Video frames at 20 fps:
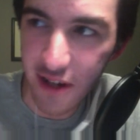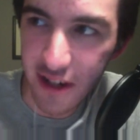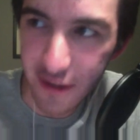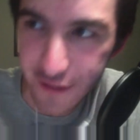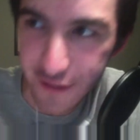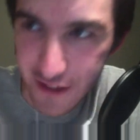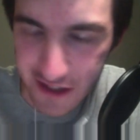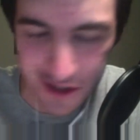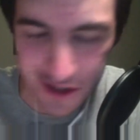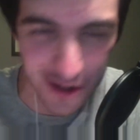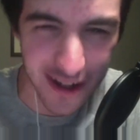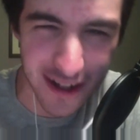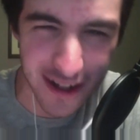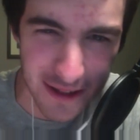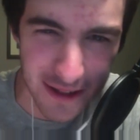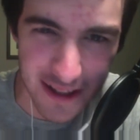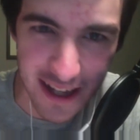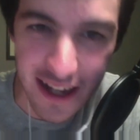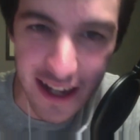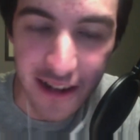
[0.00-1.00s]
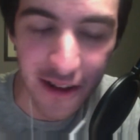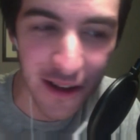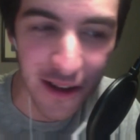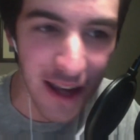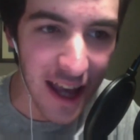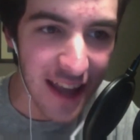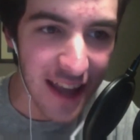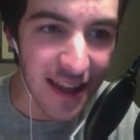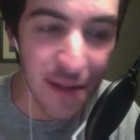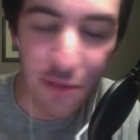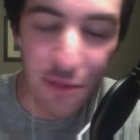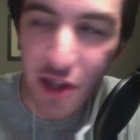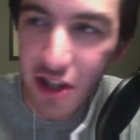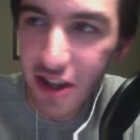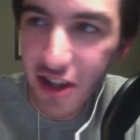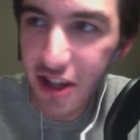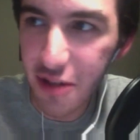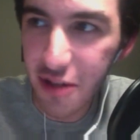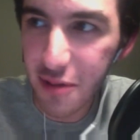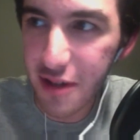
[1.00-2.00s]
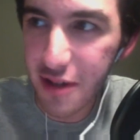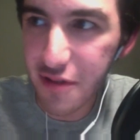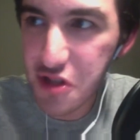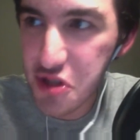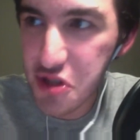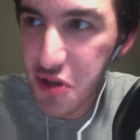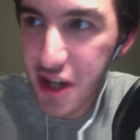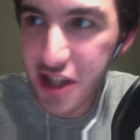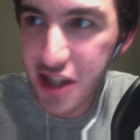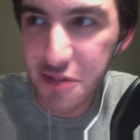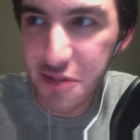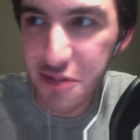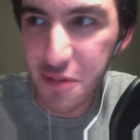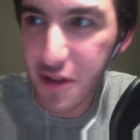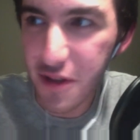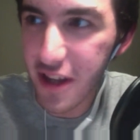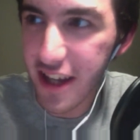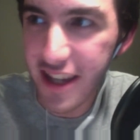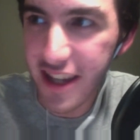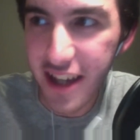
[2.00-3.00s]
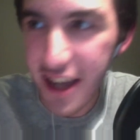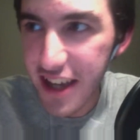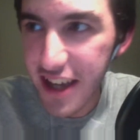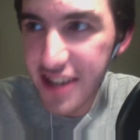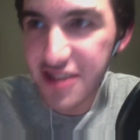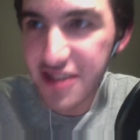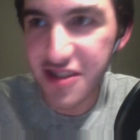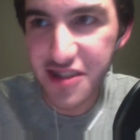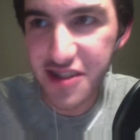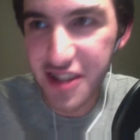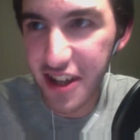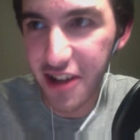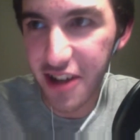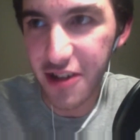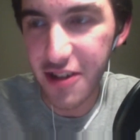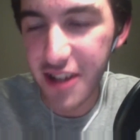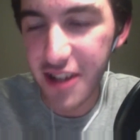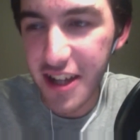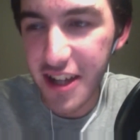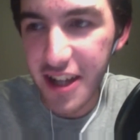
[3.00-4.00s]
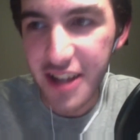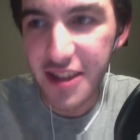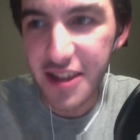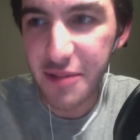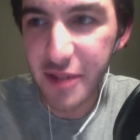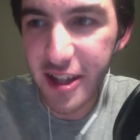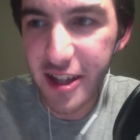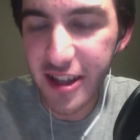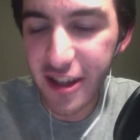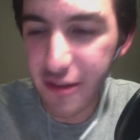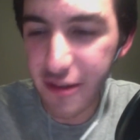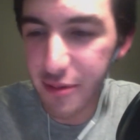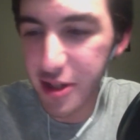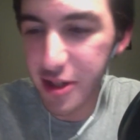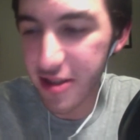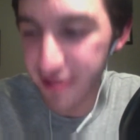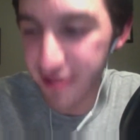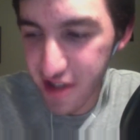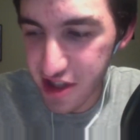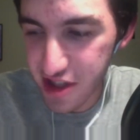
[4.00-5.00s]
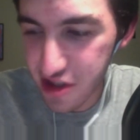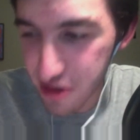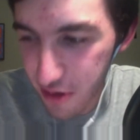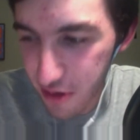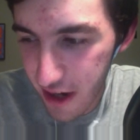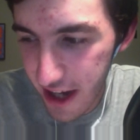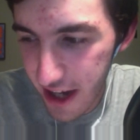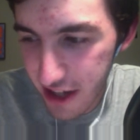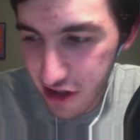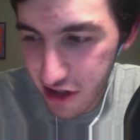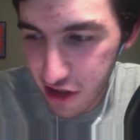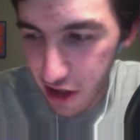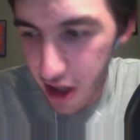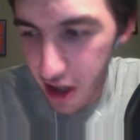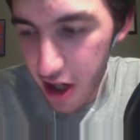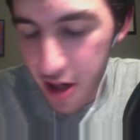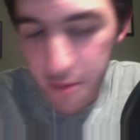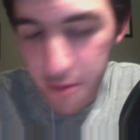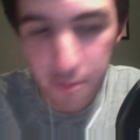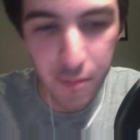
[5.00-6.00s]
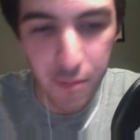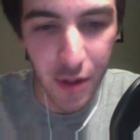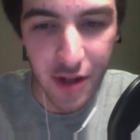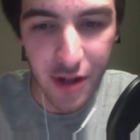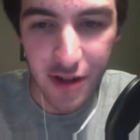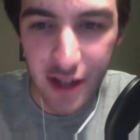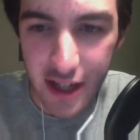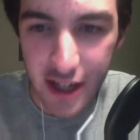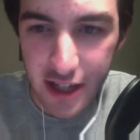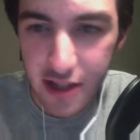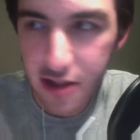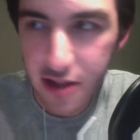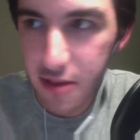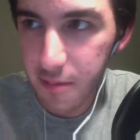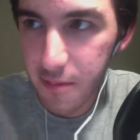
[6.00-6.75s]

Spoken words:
I know that'd be a little bit of a stretch, but like still, that'd be a little bit of a stretch. But like,